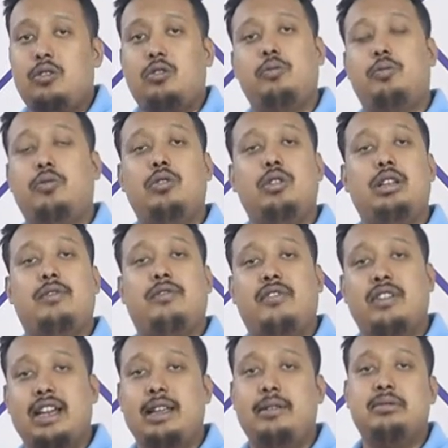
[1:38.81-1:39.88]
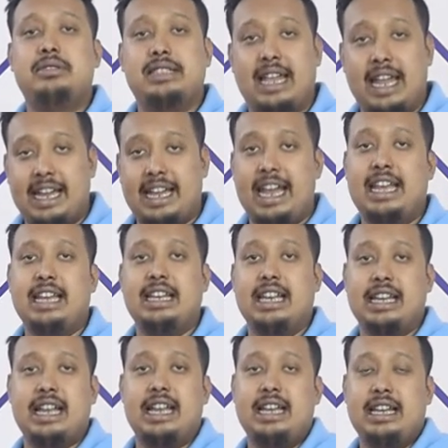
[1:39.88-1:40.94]
to put the frames again and
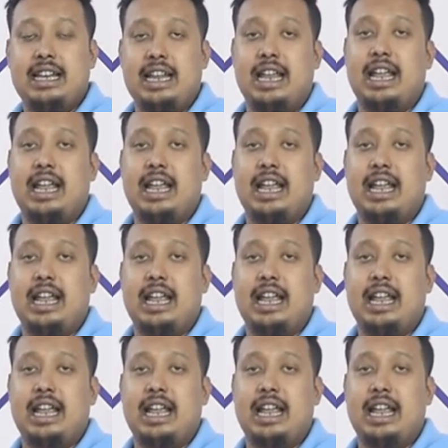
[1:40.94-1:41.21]
again